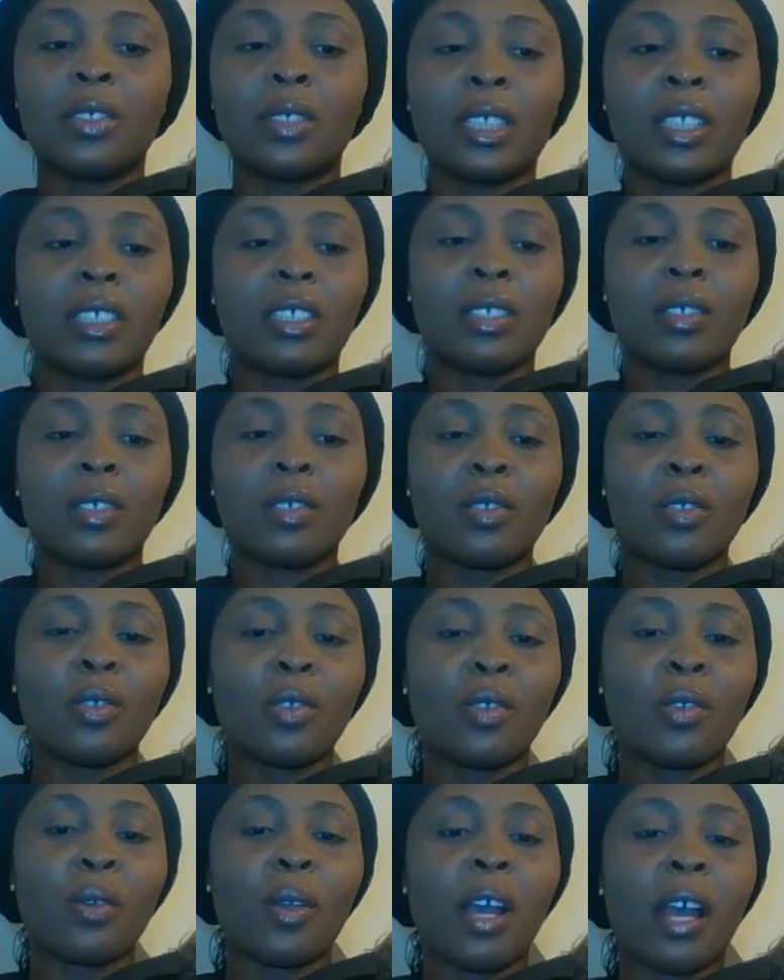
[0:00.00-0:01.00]
Interesting.
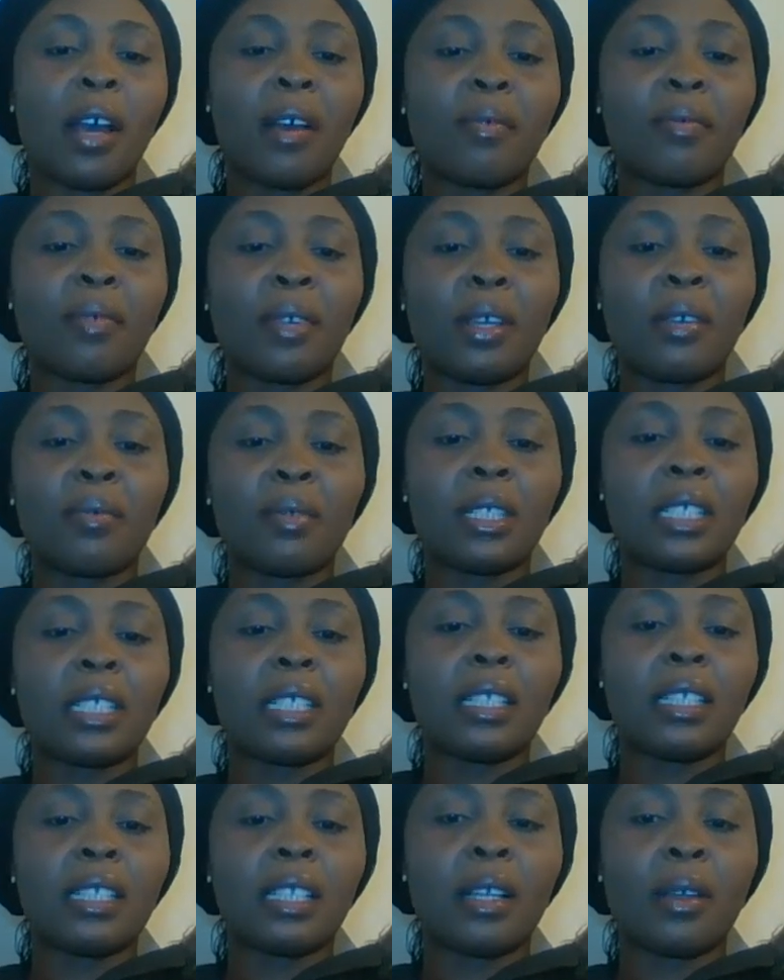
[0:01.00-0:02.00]
So you have everything